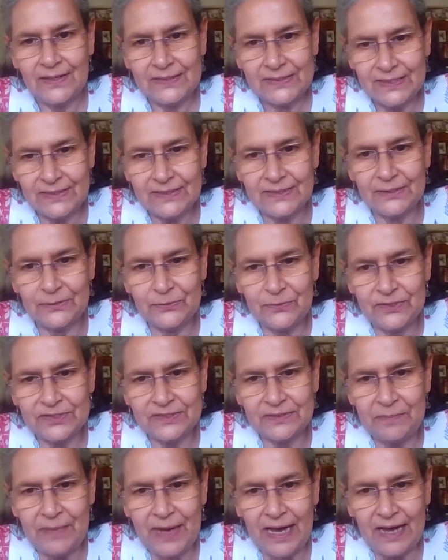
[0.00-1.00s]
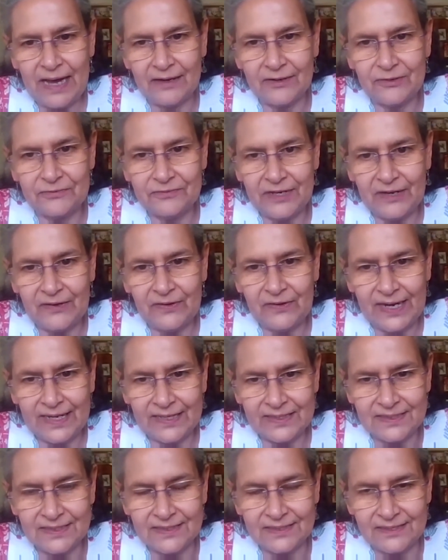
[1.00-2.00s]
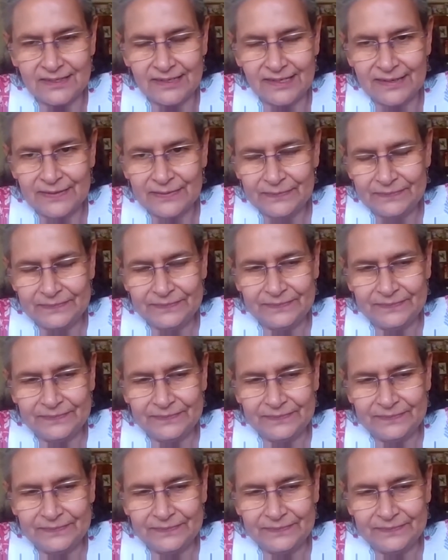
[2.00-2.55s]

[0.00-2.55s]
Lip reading: since it was a part of our ancestry.